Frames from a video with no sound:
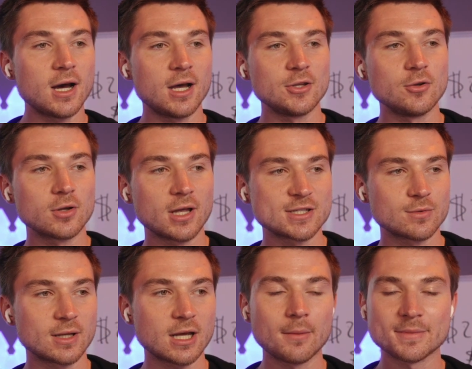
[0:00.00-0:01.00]
utilize when it
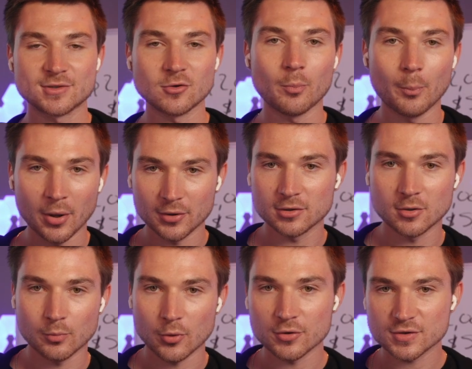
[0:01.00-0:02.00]
comes to building their
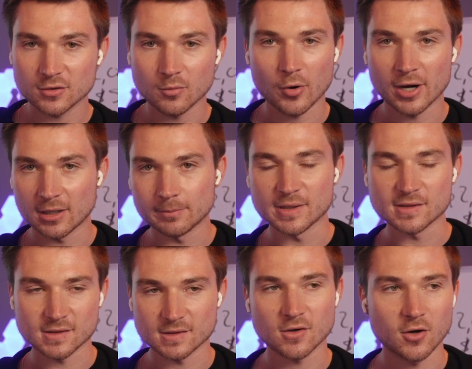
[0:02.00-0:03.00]
personal brand and
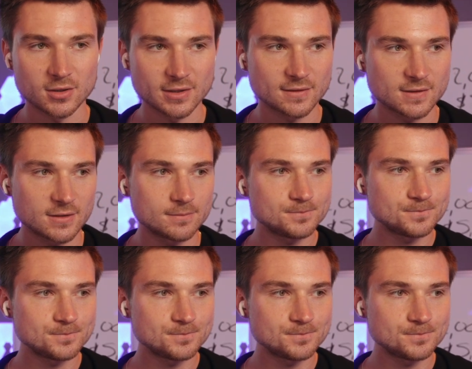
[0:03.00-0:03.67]
business on LinkedIn.